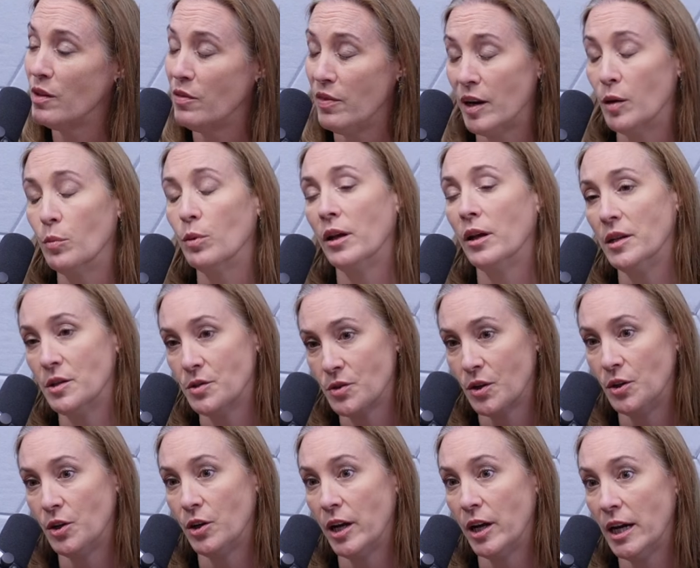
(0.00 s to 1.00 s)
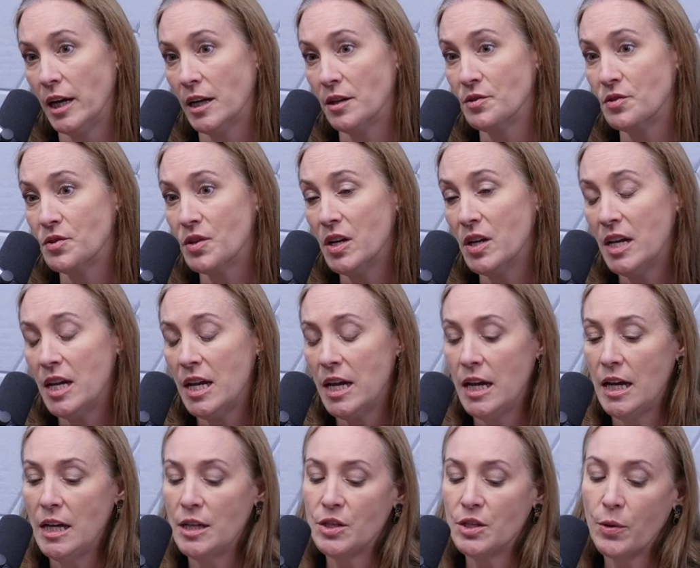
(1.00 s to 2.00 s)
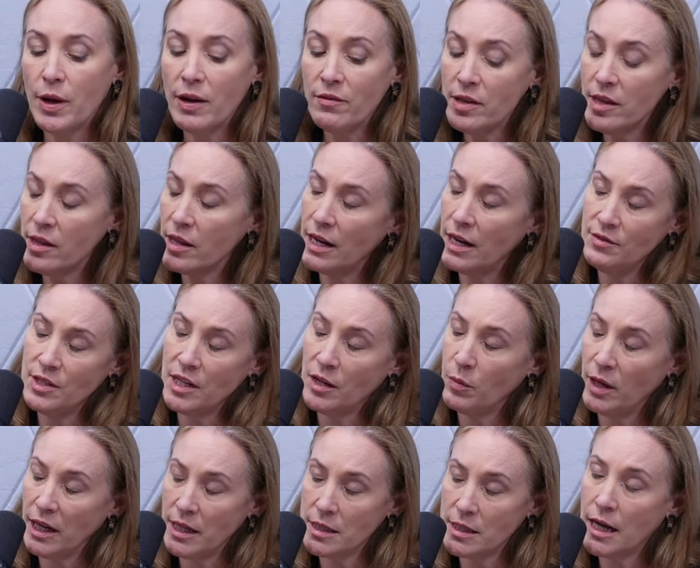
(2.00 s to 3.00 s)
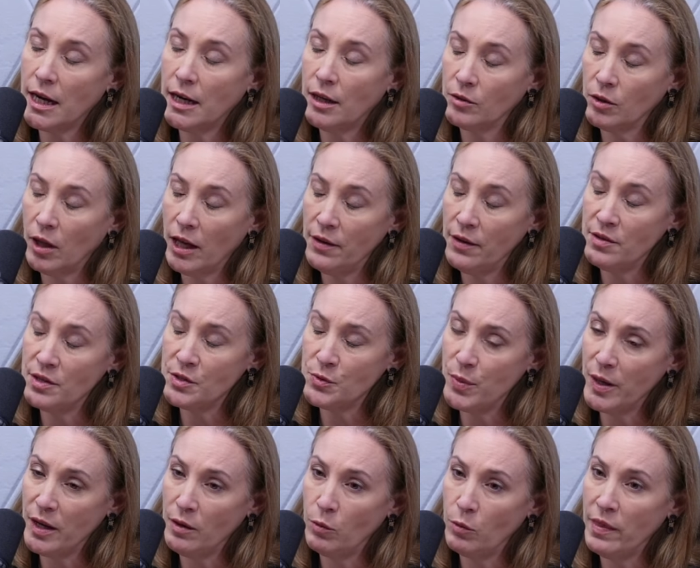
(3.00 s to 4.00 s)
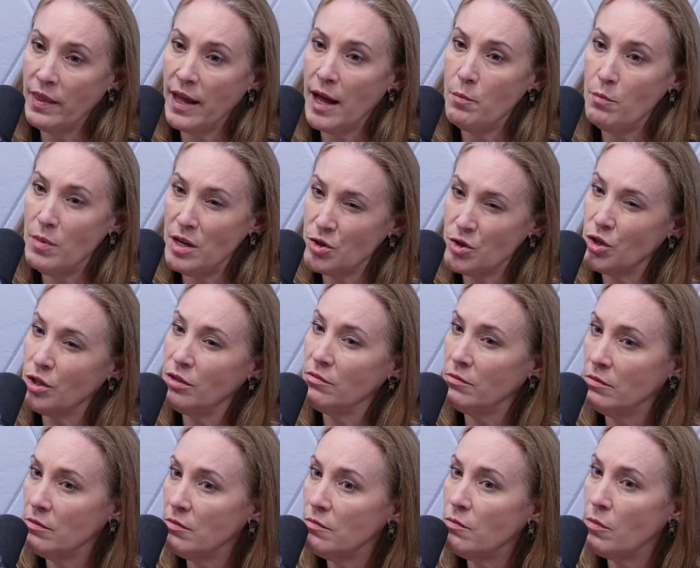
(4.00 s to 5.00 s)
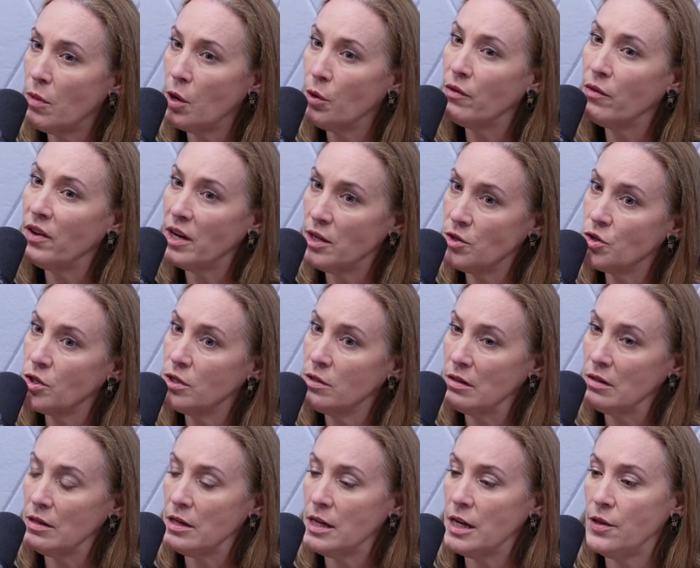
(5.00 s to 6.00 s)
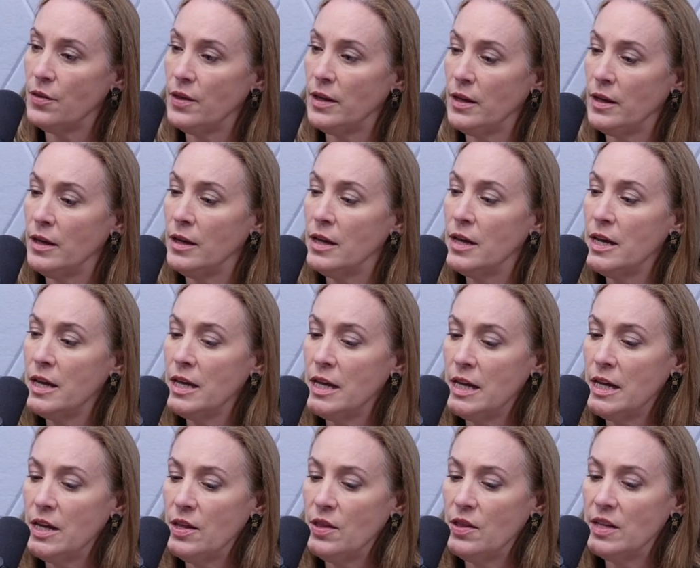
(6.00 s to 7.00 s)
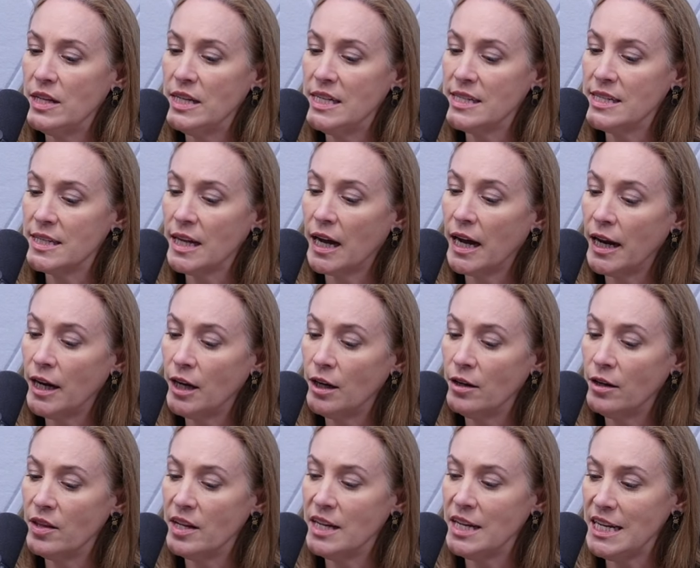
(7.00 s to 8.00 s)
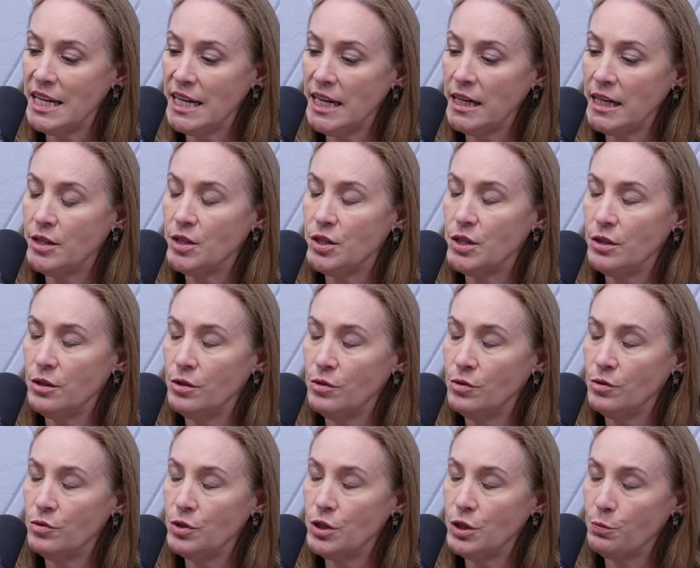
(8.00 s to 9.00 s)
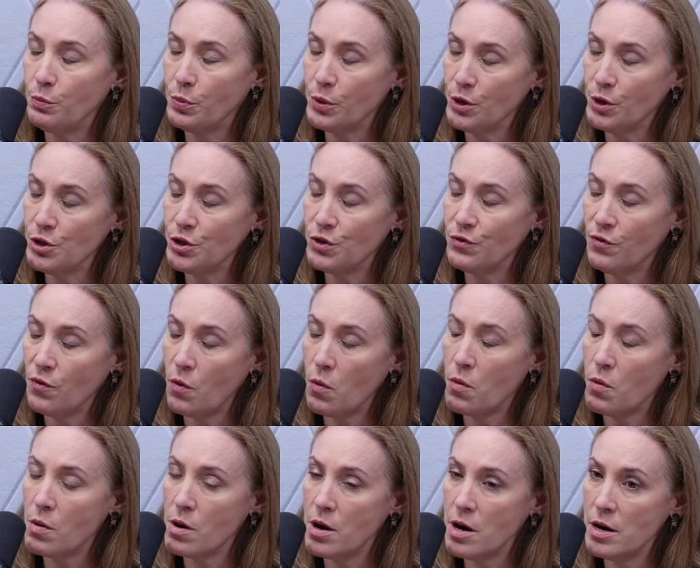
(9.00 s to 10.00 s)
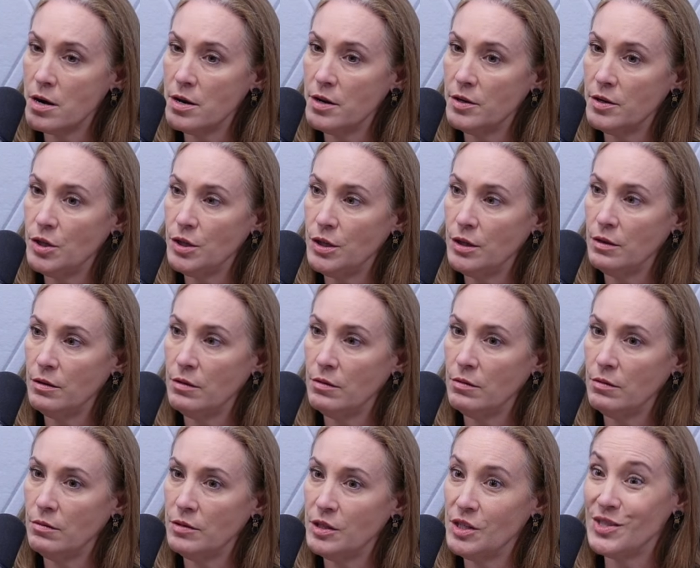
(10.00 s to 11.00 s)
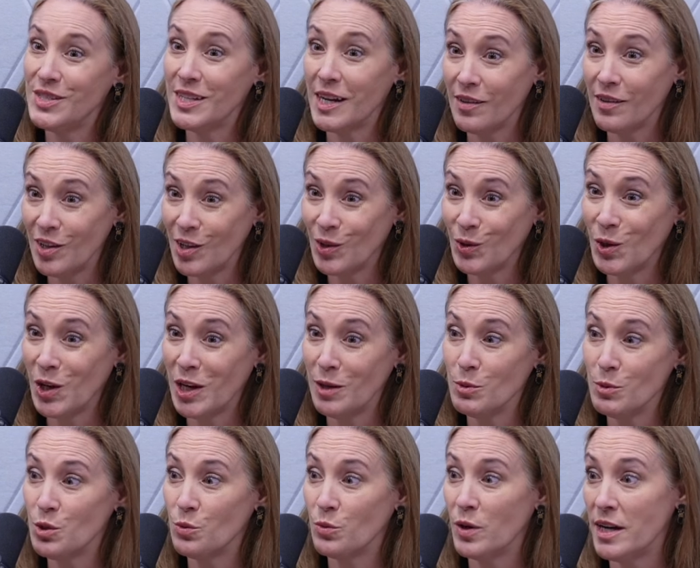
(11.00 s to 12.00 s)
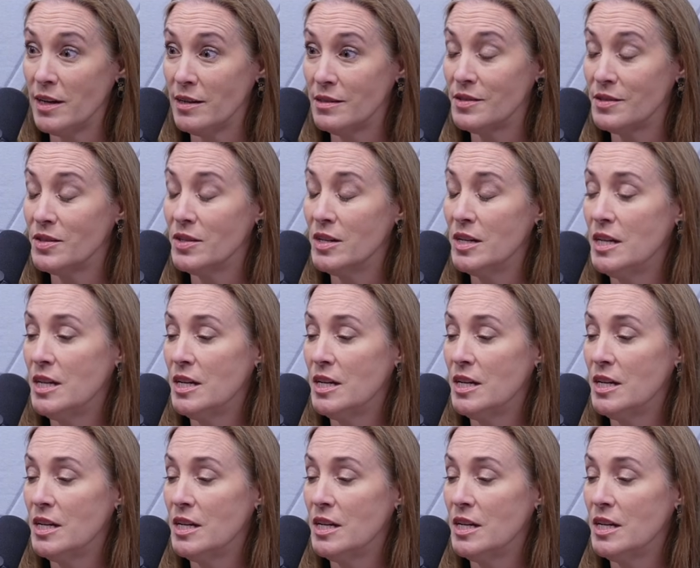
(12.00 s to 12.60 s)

then their blood is on your hands so everything that i've done my entire life has been with that mission motivation the the desire the need to to push forward to to sound the alarm to raise